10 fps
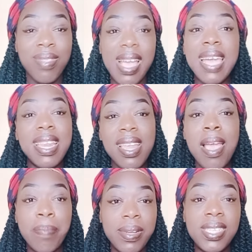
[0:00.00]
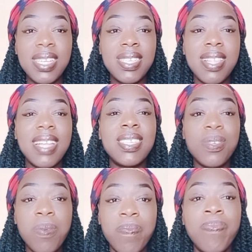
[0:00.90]
I really appreciate that.
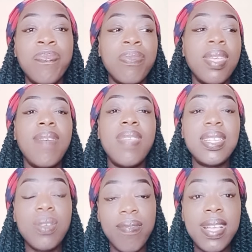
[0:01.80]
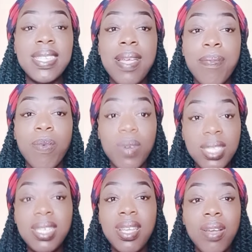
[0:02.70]
So, if this is your first time
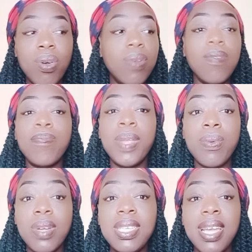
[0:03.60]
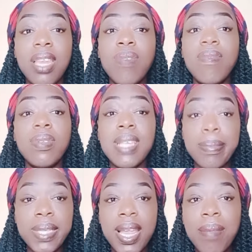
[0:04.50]
watching, or you've been watching and you've not
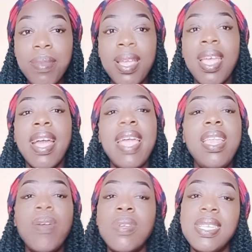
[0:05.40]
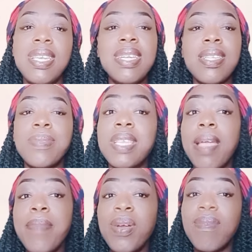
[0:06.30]
subscribed, kindly consider
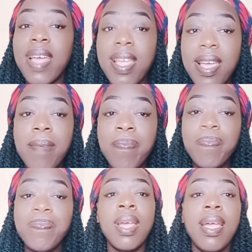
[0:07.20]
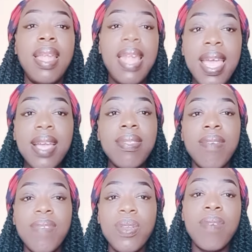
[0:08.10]
subscribing over here, like the
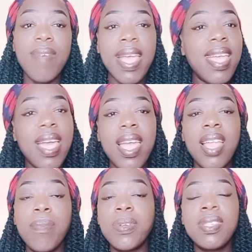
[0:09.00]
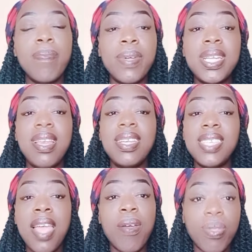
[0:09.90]
video over here, and most importantly,
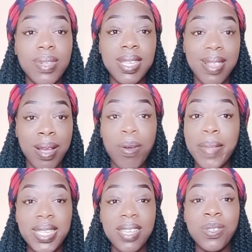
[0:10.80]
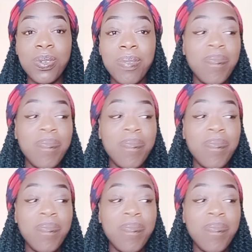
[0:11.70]
share your thoughts in the comment section.